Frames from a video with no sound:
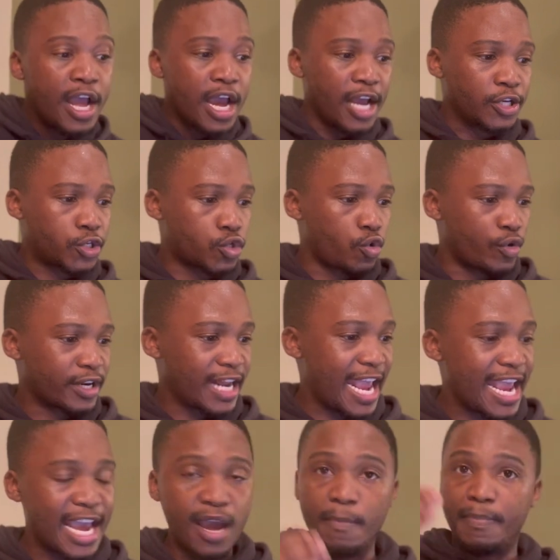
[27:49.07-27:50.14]
And so
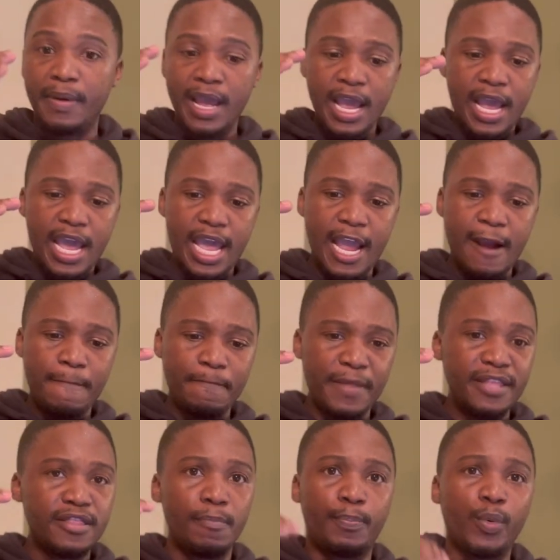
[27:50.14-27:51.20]
Rahab um,
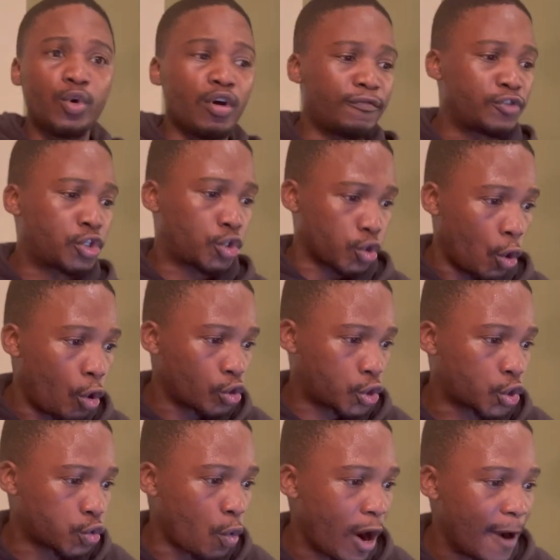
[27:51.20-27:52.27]
in the book of
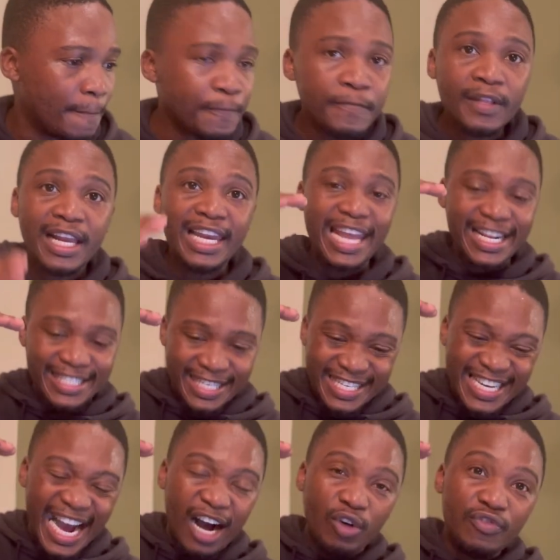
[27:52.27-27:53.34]
Joshua lets
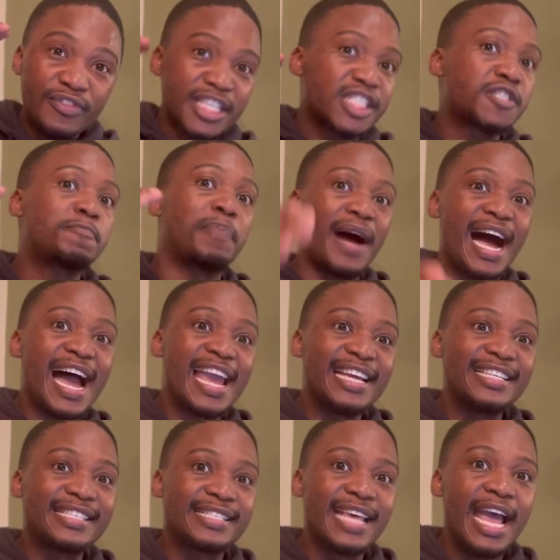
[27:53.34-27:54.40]
down the
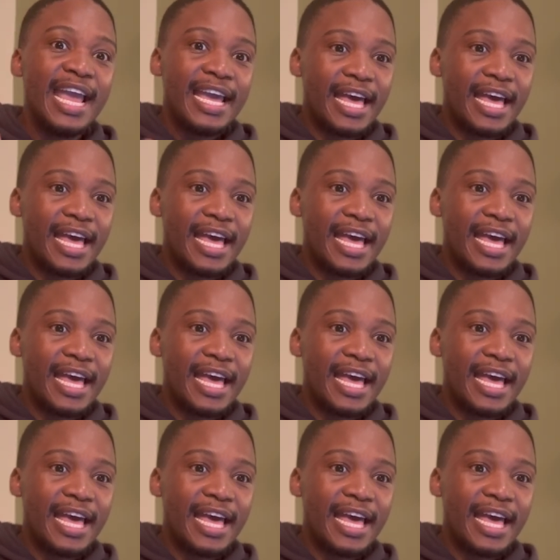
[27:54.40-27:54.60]
spies.